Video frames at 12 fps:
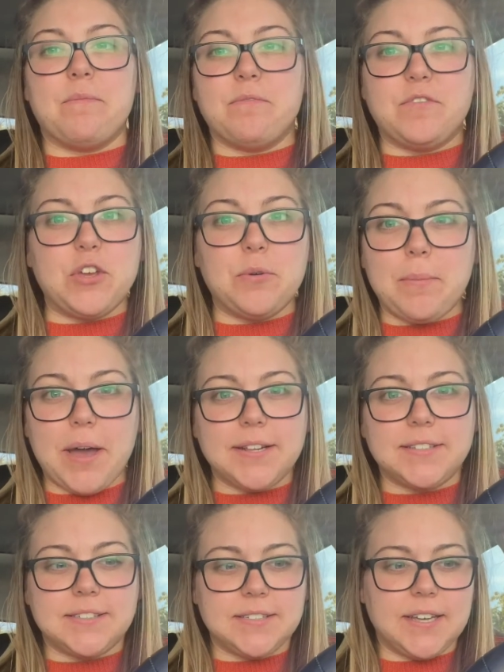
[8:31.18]
few
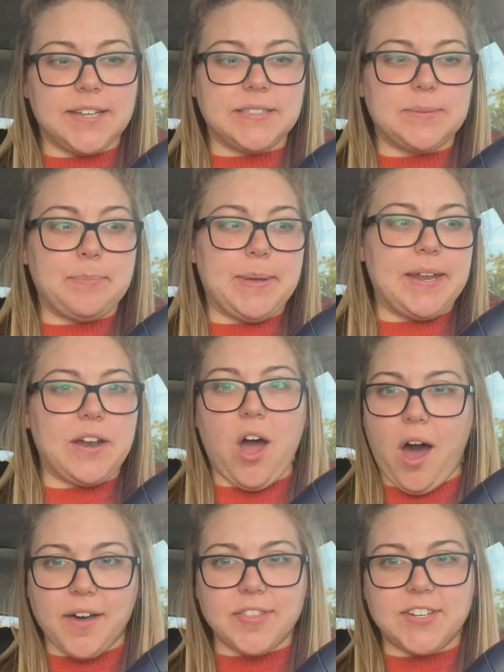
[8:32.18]
months, it's been
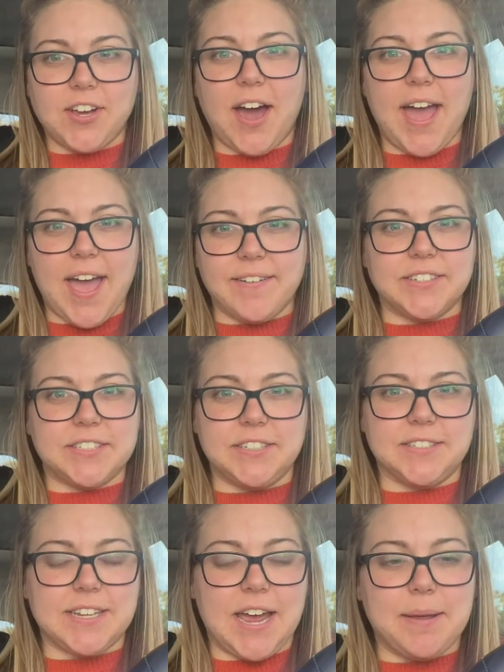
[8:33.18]
on the dot every
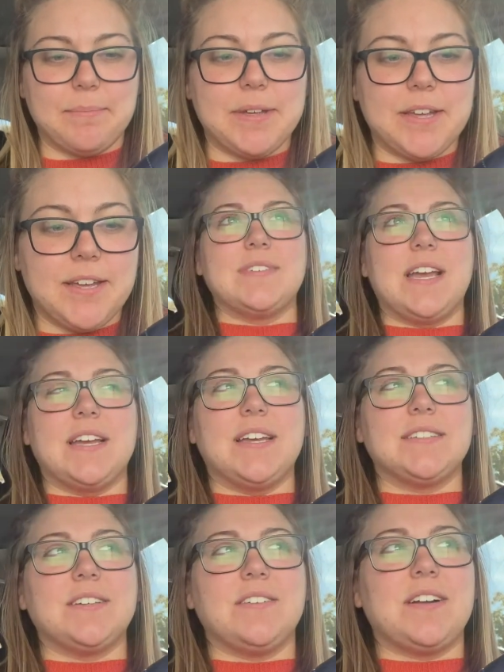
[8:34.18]
single time. I
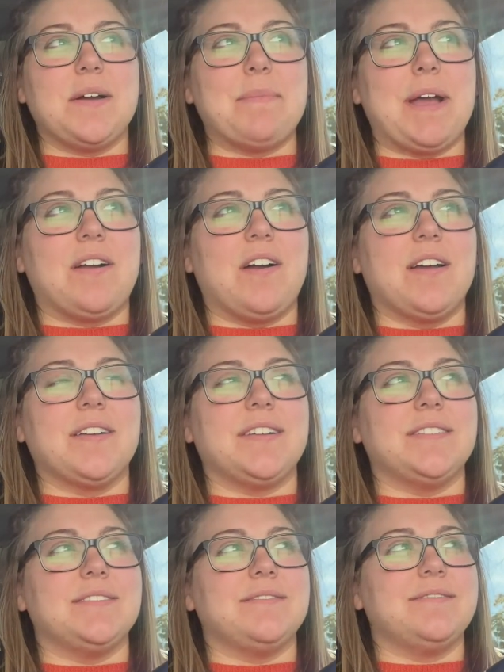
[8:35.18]
guess I'll come back on
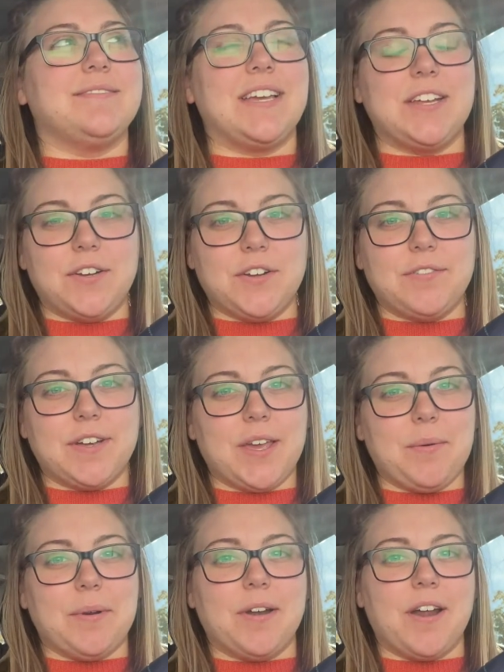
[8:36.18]
and let you know if I get
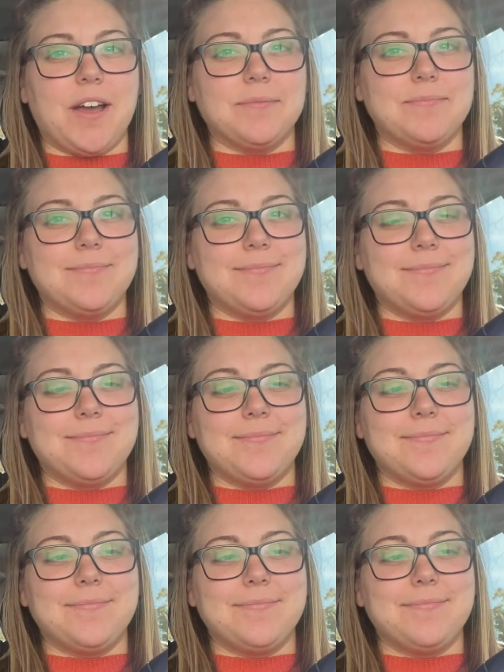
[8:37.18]
one or not,
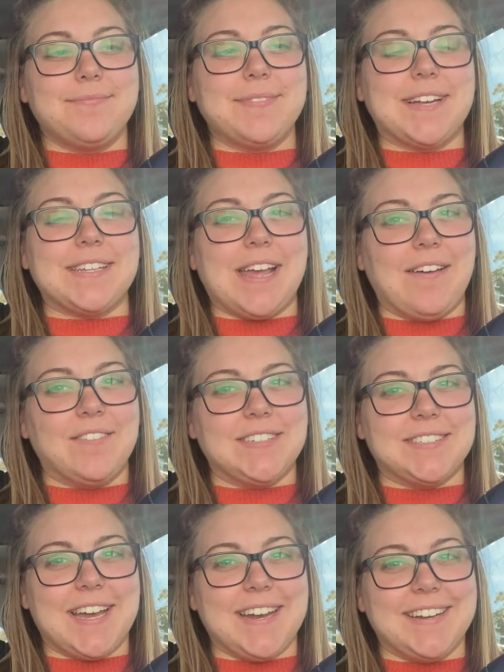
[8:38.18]
because I haven't
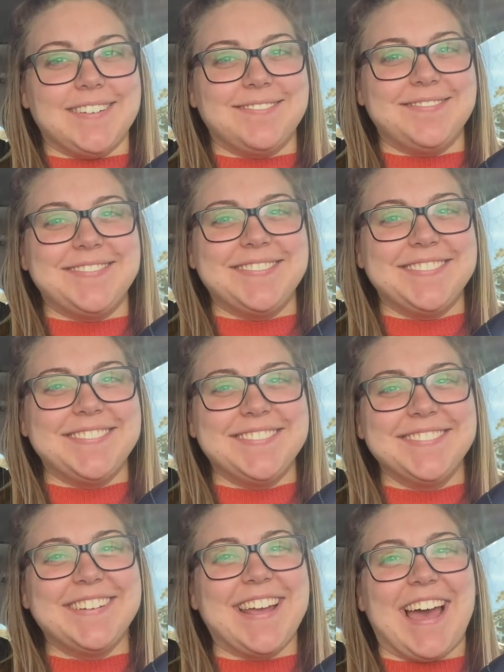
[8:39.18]
decided.
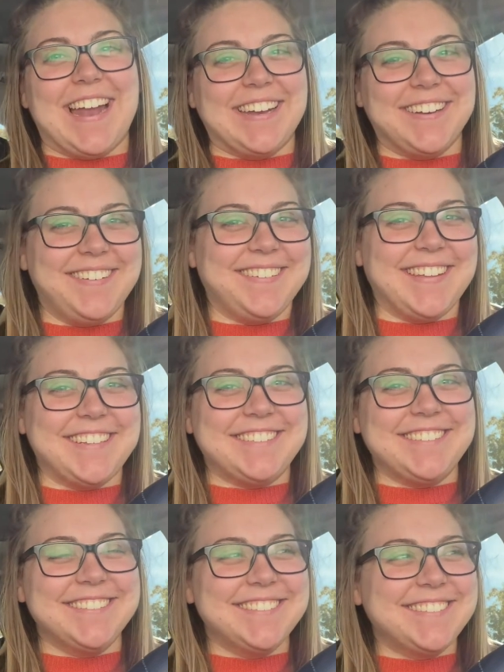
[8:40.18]
How do you do
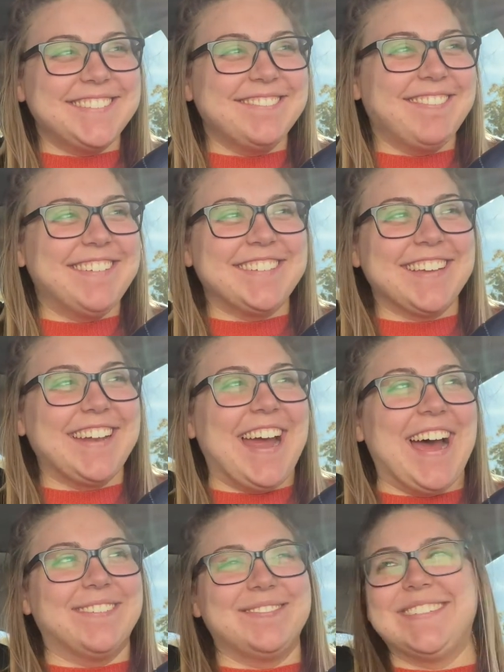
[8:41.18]
this? What's gonna
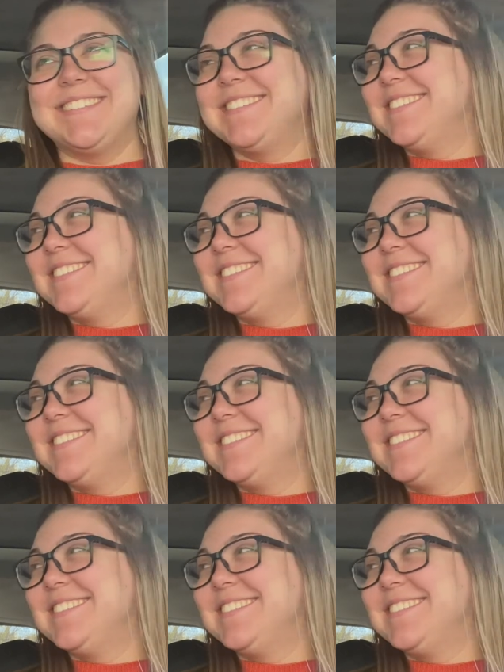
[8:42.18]
happen?